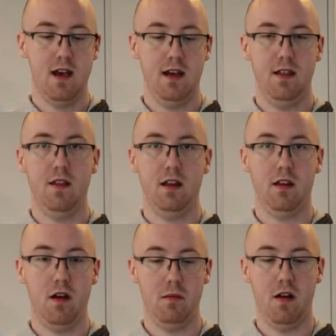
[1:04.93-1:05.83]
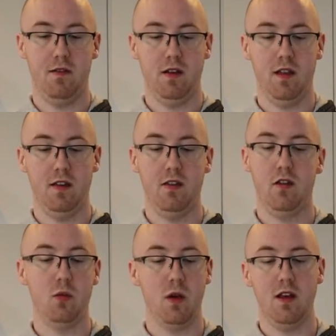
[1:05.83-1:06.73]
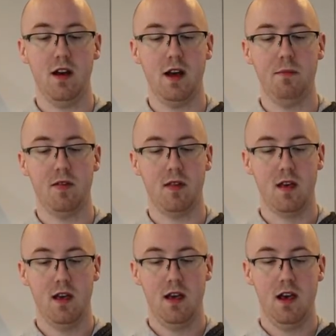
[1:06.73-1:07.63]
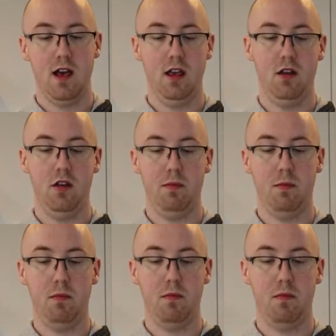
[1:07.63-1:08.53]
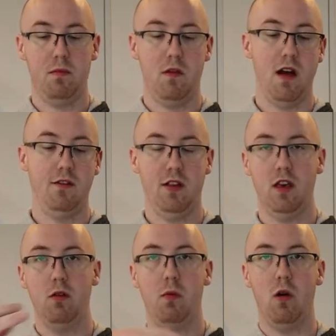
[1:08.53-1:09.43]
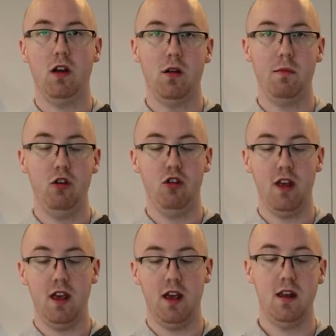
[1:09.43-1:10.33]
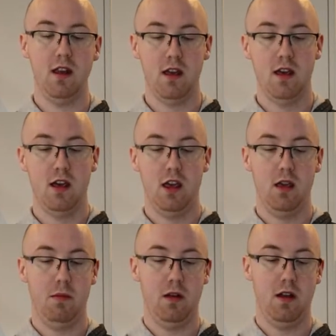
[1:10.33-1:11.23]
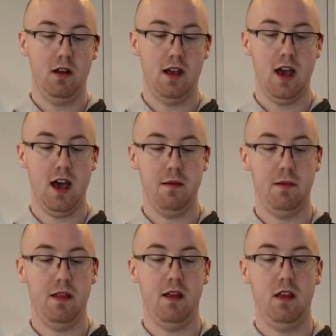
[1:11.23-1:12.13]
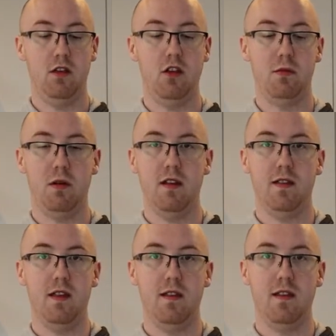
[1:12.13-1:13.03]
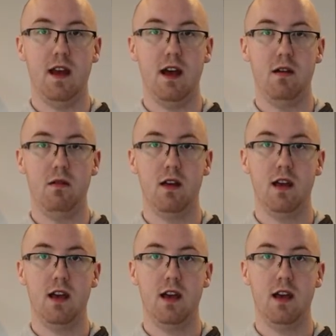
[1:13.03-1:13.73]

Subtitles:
and then they come off like this. They're swing tops, and you just, obviously you pour your kombucha in, you put on your cap, and then you just press this down,